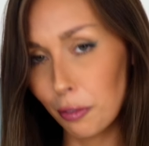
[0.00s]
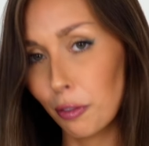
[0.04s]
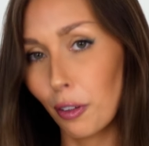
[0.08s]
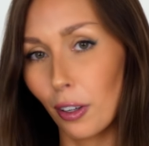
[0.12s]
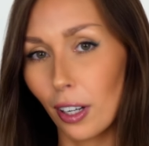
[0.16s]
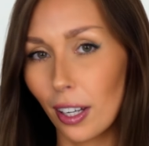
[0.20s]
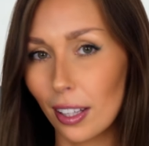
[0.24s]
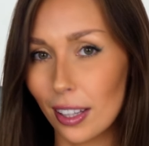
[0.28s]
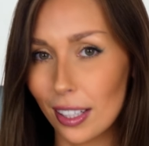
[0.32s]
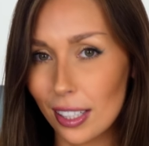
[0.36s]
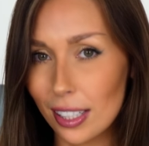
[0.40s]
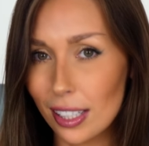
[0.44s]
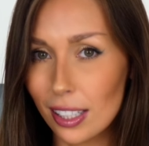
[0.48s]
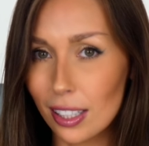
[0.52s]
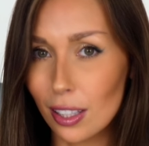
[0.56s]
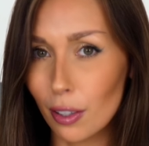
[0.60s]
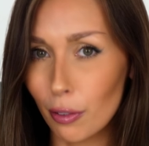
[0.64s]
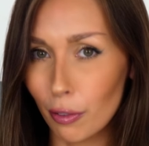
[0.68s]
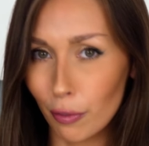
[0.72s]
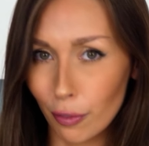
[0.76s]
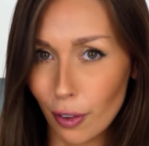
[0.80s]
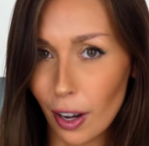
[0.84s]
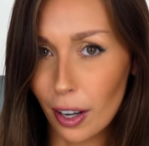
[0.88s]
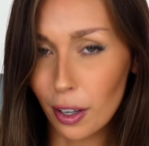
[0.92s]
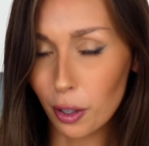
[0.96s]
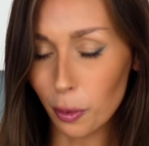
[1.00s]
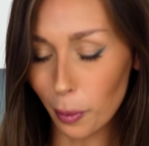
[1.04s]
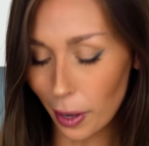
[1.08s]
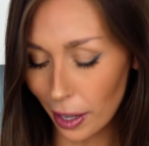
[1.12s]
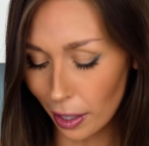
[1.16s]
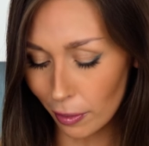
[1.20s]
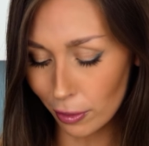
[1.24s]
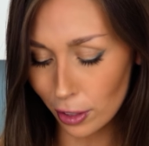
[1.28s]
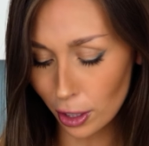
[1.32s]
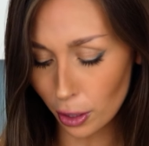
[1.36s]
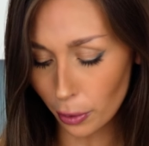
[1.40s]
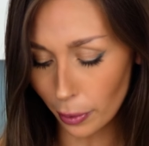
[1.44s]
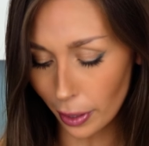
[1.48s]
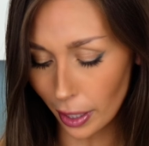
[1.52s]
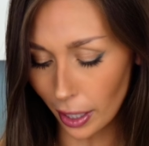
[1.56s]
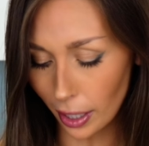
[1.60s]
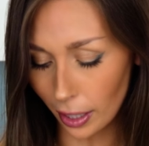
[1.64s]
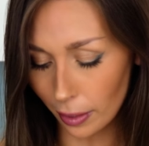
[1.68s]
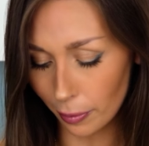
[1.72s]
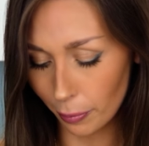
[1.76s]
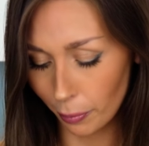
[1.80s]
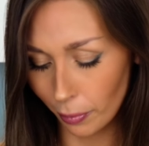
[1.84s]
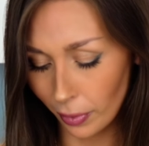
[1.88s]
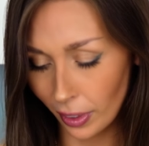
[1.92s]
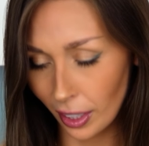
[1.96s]
feel like this is the funner way of doing
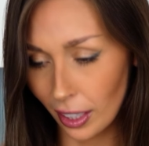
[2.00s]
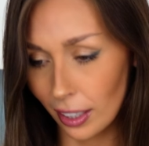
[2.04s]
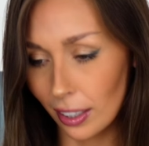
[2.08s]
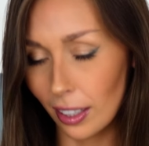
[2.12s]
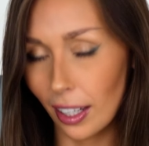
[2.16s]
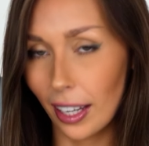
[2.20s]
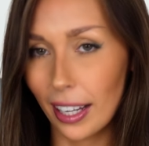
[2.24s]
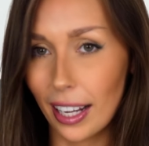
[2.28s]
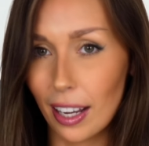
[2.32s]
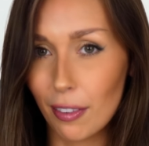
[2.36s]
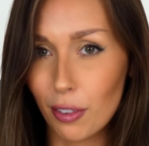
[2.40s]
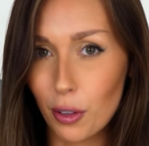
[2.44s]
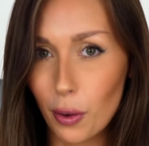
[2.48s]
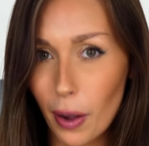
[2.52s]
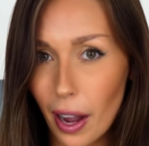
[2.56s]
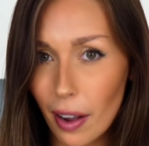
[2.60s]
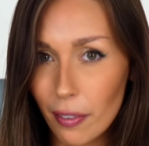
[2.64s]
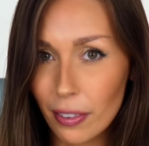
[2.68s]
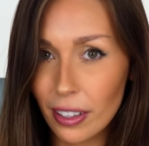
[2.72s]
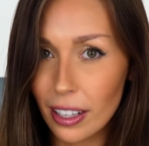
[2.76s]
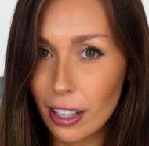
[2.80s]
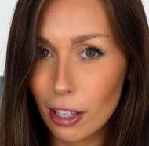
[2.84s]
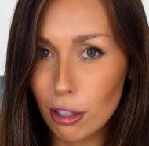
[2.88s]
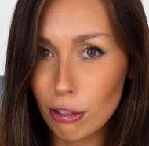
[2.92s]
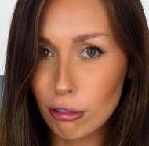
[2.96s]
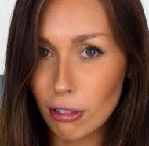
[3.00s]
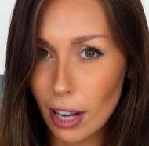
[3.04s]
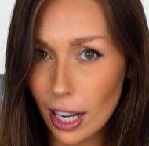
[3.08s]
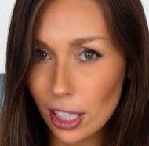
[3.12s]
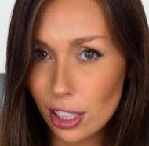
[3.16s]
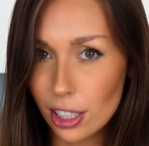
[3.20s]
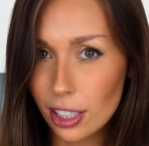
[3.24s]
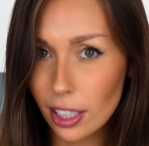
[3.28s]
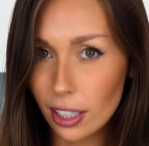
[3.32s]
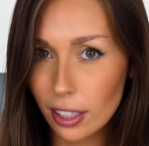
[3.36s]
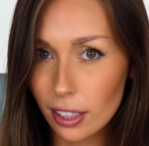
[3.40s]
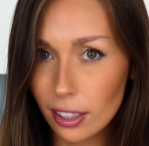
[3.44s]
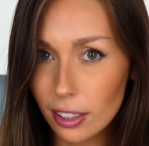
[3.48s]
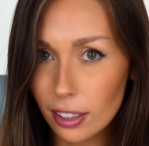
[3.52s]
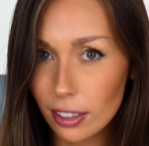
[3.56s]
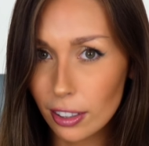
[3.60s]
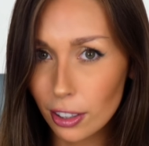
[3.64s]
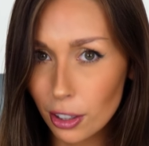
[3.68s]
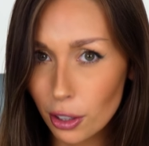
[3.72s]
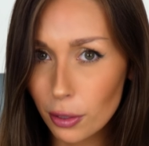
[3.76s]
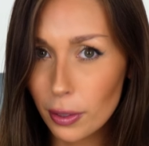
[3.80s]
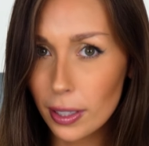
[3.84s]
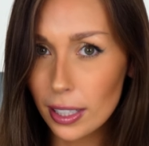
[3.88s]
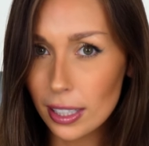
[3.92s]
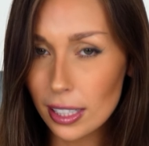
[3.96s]
it. Like if you have any aggression
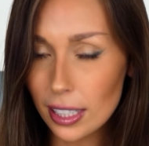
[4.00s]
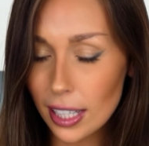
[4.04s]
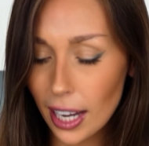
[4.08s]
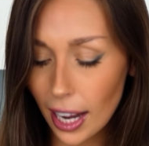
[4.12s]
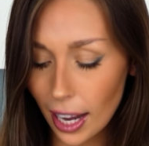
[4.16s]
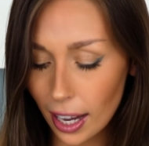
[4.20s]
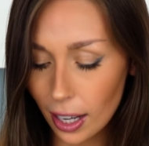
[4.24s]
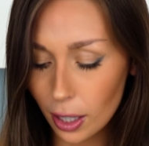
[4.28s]
that you need to get